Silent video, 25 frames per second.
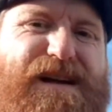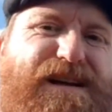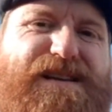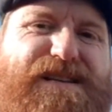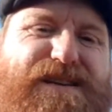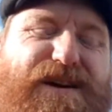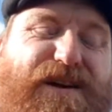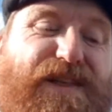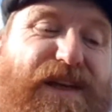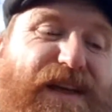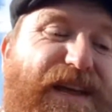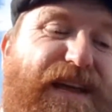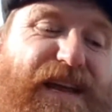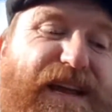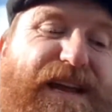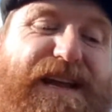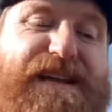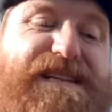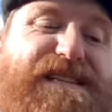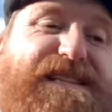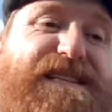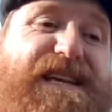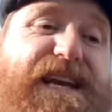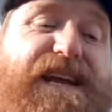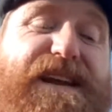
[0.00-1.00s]
So I think he needs
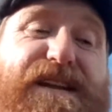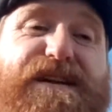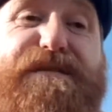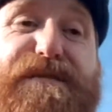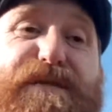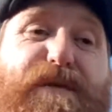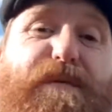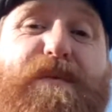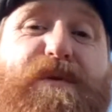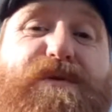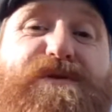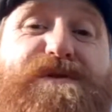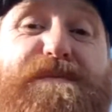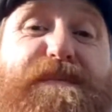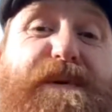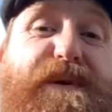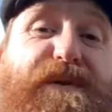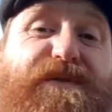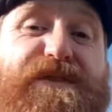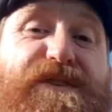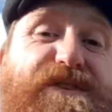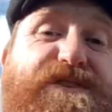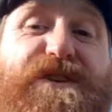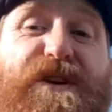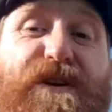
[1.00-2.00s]
senior football to
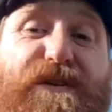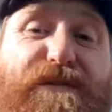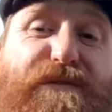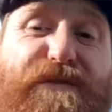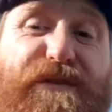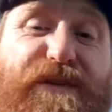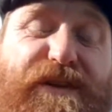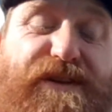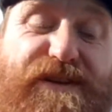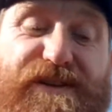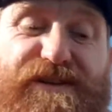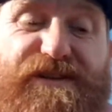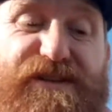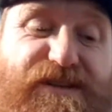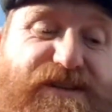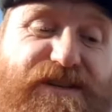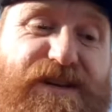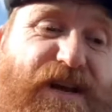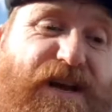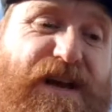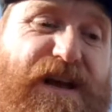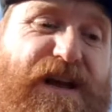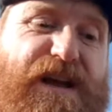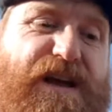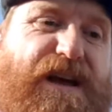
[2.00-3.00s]
build his confidence.
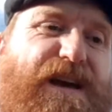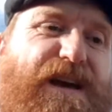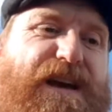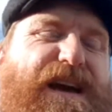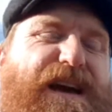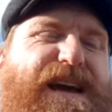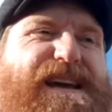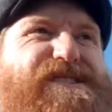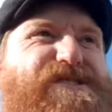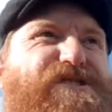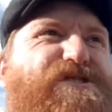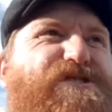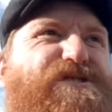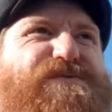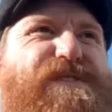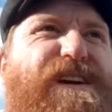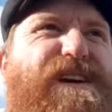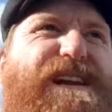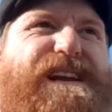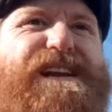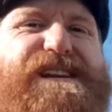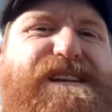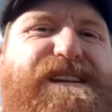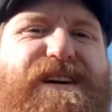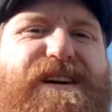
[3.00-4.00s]
He's just a
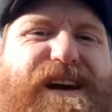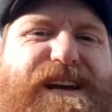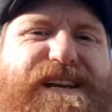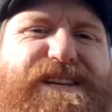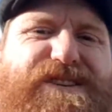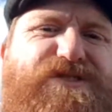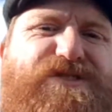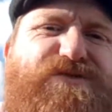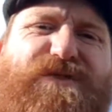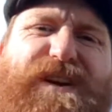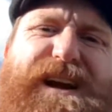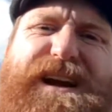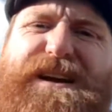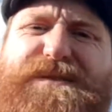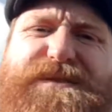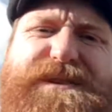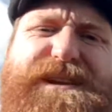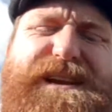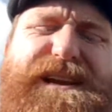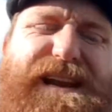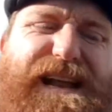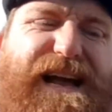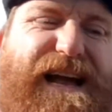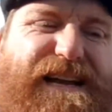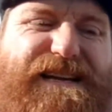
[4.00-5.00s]
really nice,
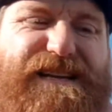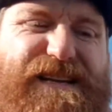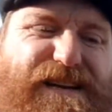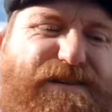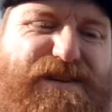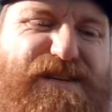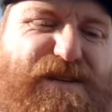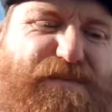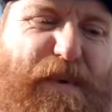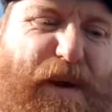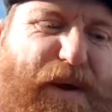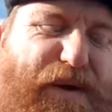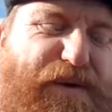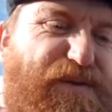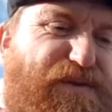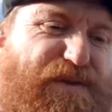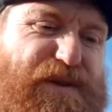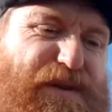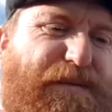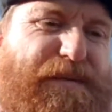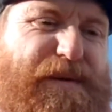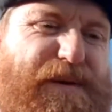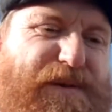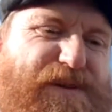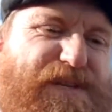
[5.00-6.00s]
grounded lad. You know, I spoke to
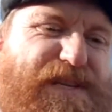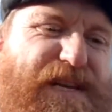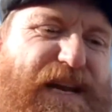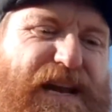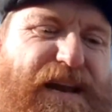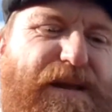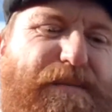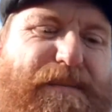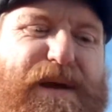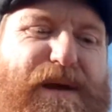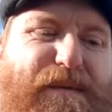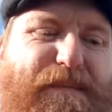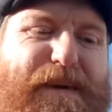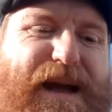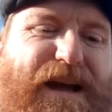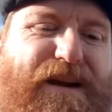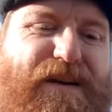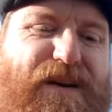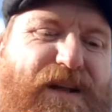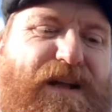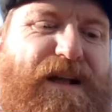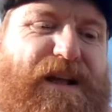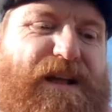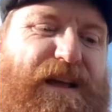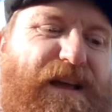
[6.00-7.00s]
him and he was telling me about,
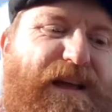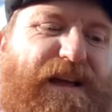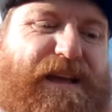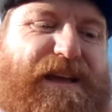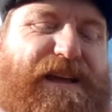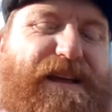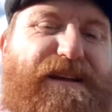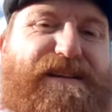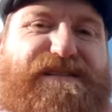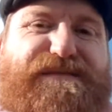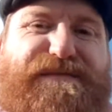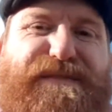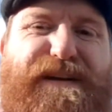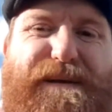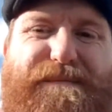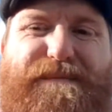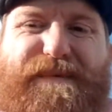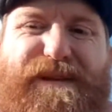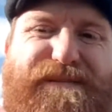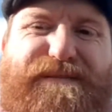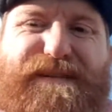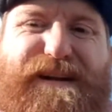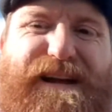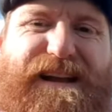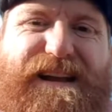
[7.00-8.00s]
you know, his
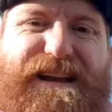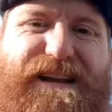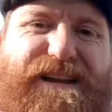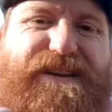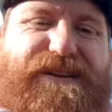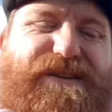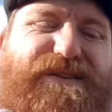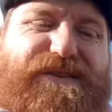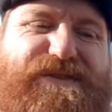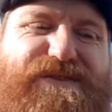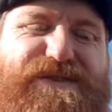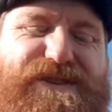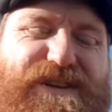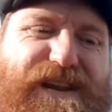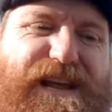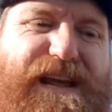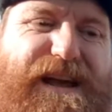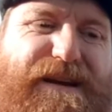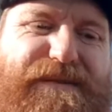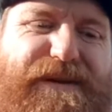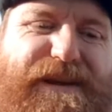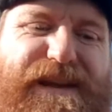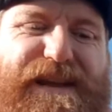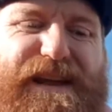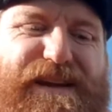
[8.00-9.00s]
family values and
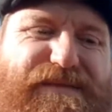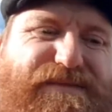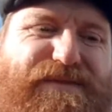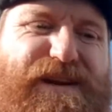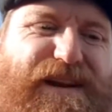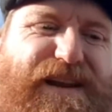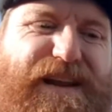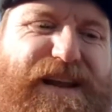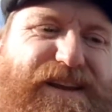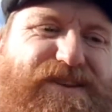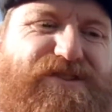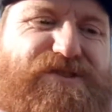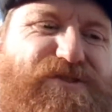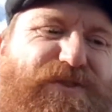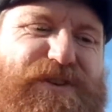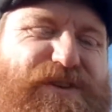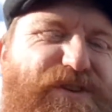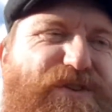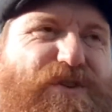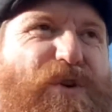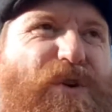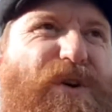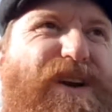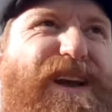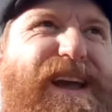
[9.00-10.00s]
how he really enjoyed
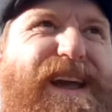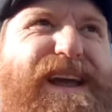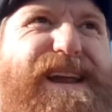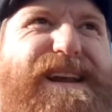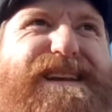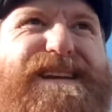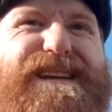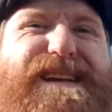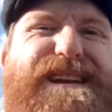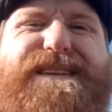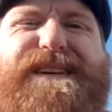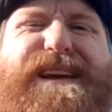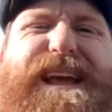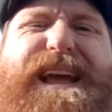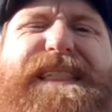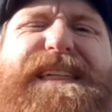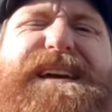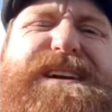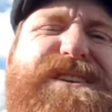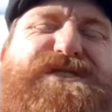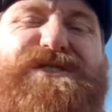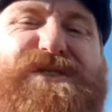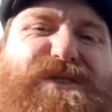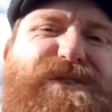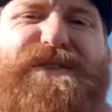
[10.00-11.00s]
cooking. You don't get
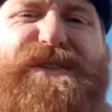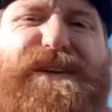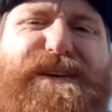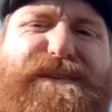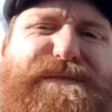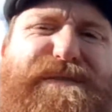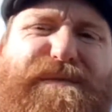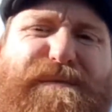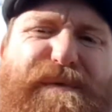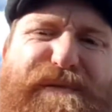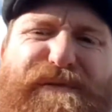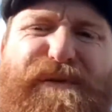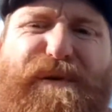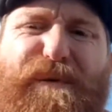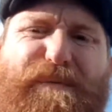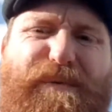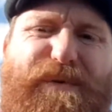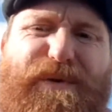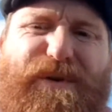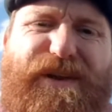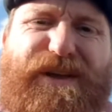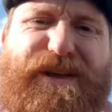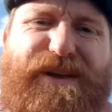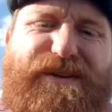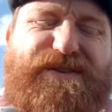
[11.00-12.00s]
that sort of thing from a
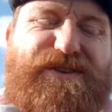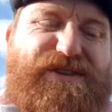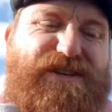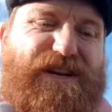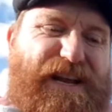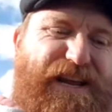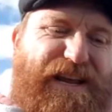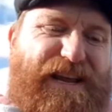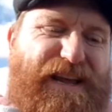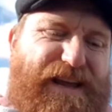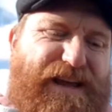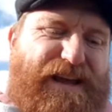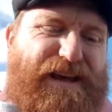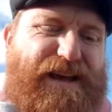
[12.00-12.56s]
footballer usually.